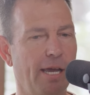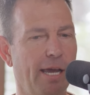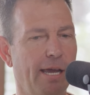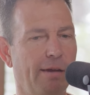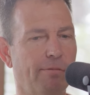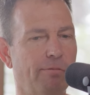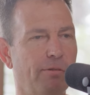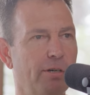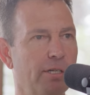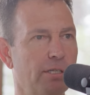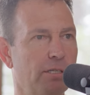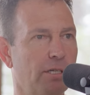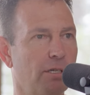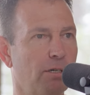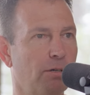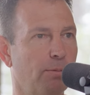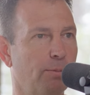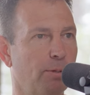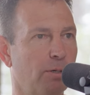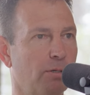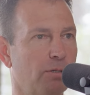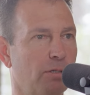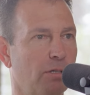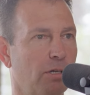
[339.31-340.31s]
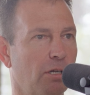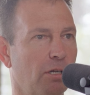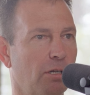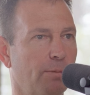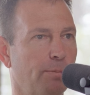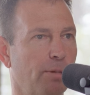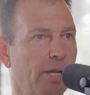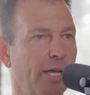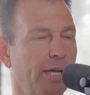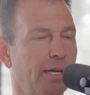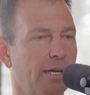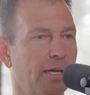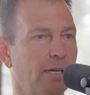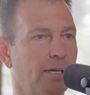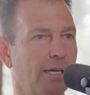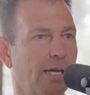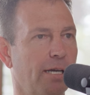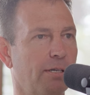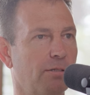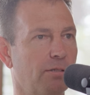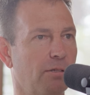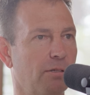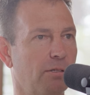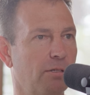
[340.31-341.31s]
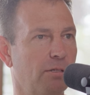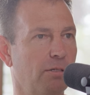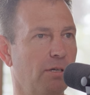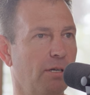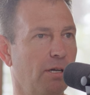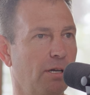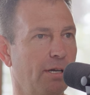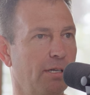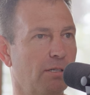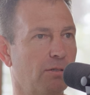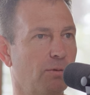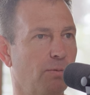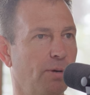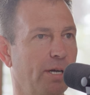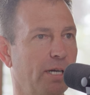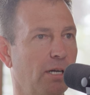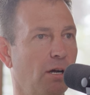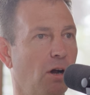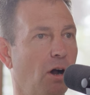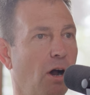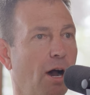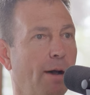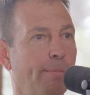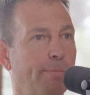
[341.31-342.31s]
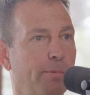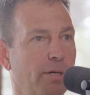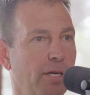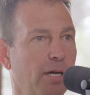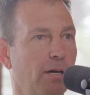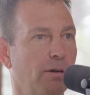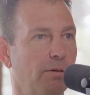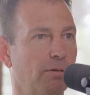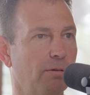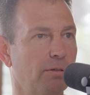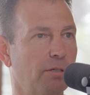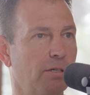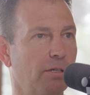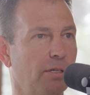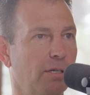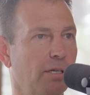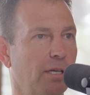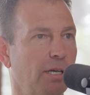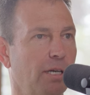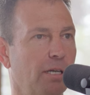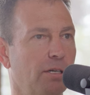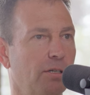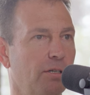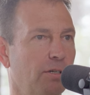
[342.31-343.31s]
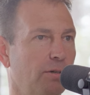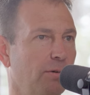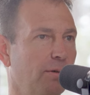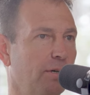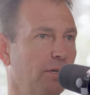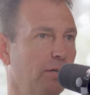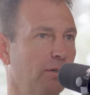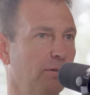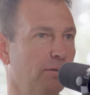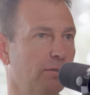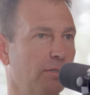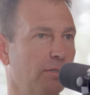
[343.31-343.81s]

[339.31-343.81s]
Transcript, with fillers: every single person on the planet has a as a way to opt out into a new